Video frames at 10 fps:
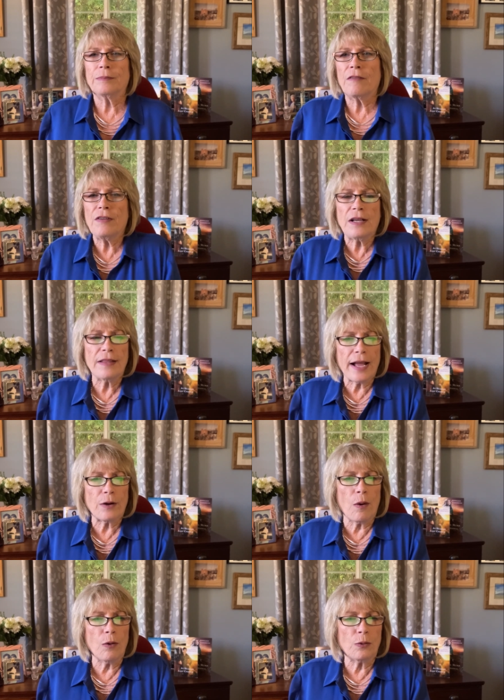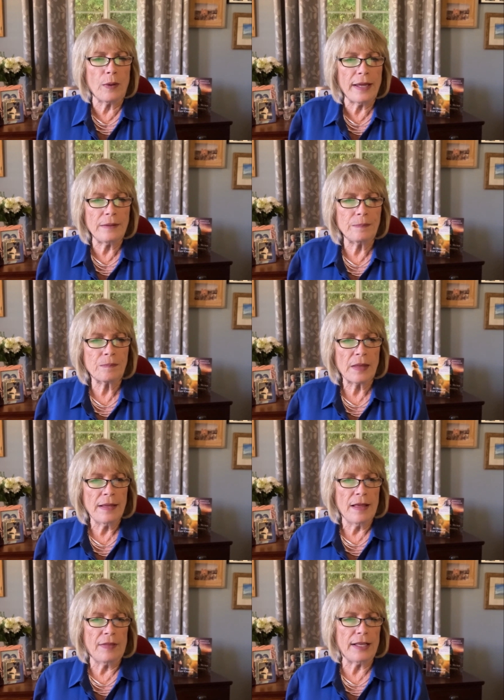Feel that cold wind?
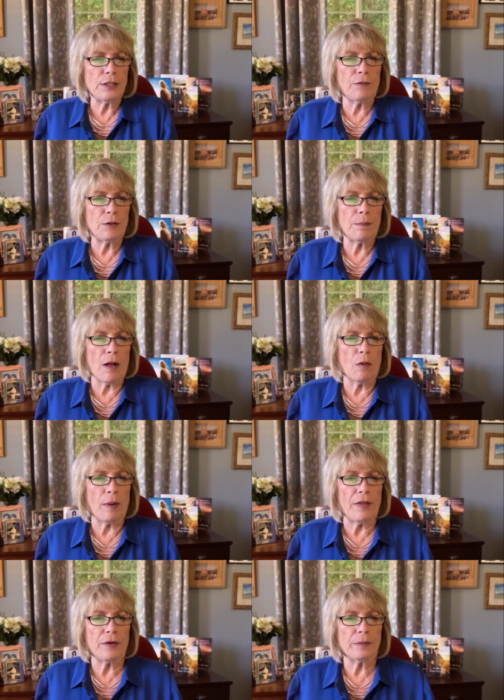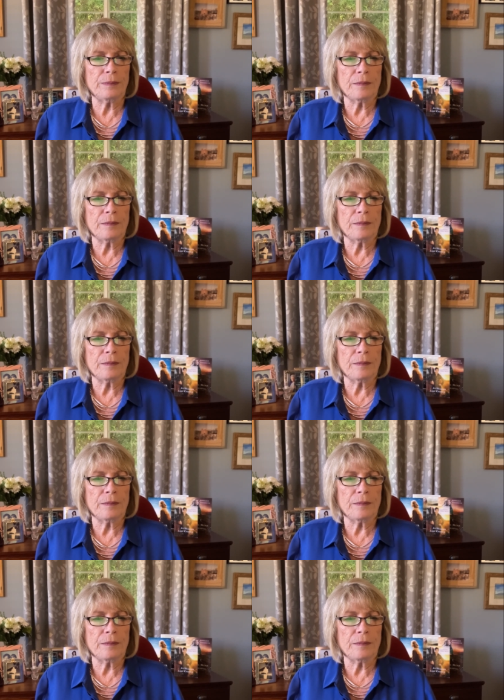That's football weather.